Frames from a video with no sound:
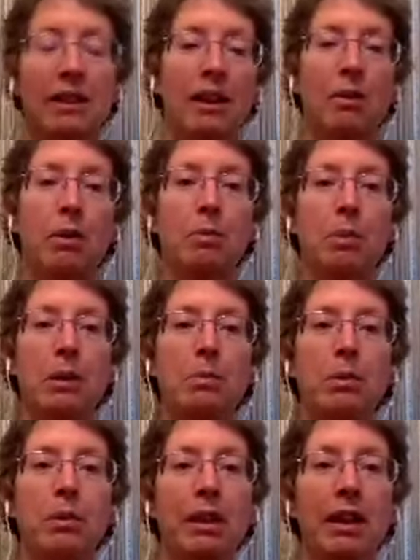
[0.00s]
there were
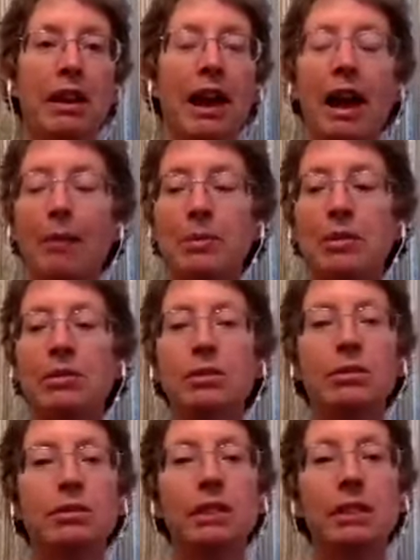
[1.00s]
people that
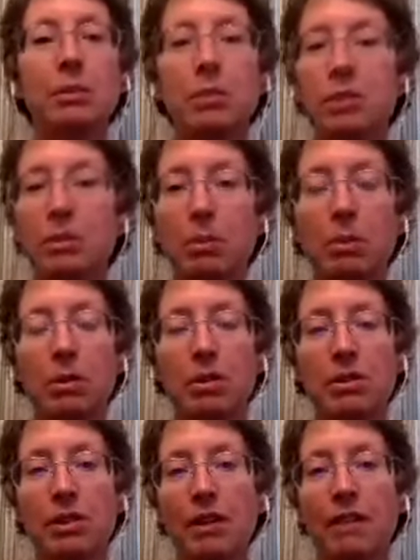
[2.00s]
absolutely were
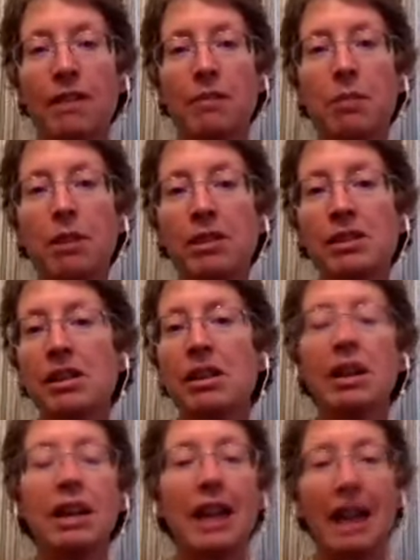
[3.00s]
supporters of the
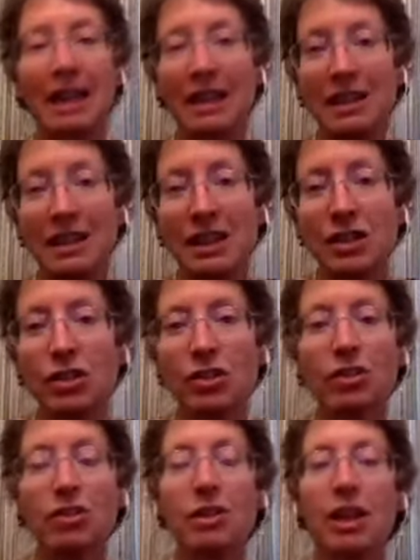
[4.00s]
monastery and the
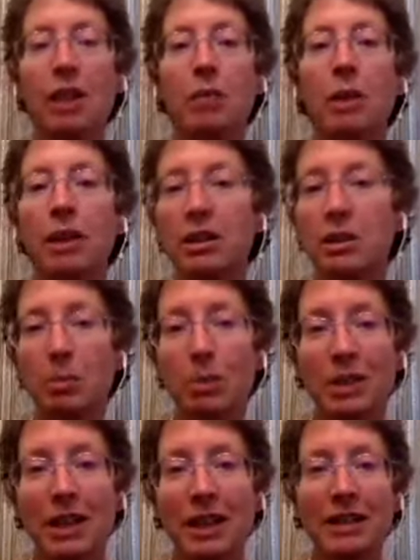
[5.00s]
teachers and wanted to
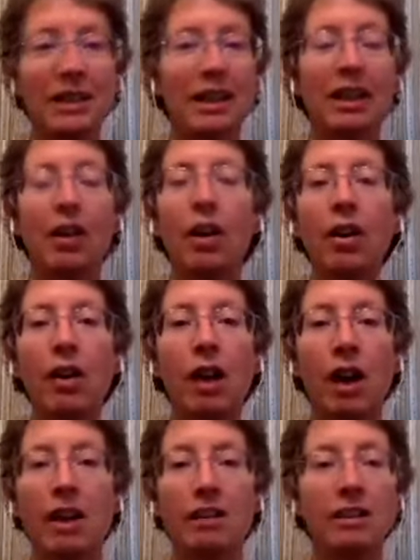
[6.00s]
protect it at all
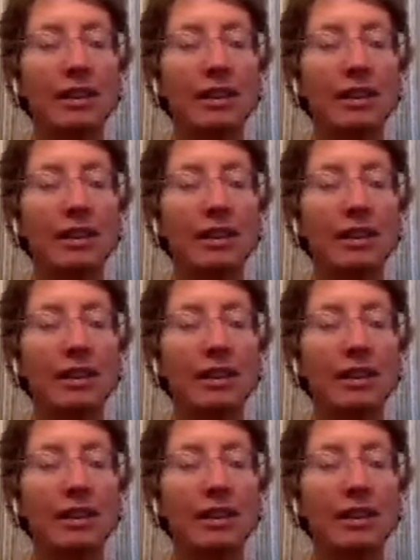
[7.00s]
costs.